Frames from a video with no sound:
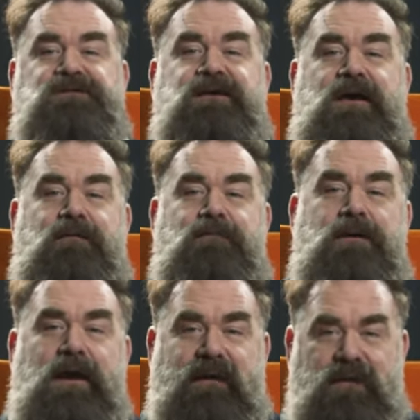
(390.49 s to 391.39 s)
post
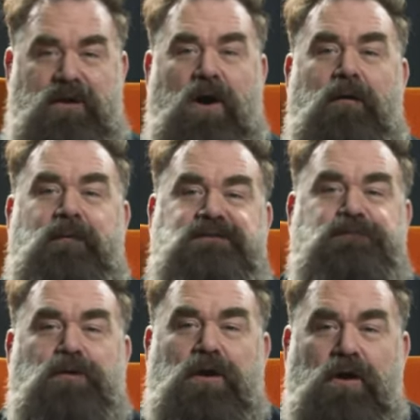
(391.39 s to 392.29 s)
them in the
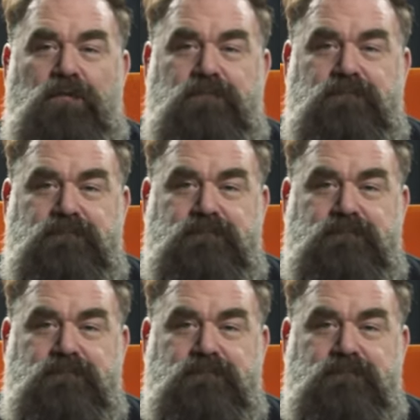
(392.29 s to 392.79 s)
comments below.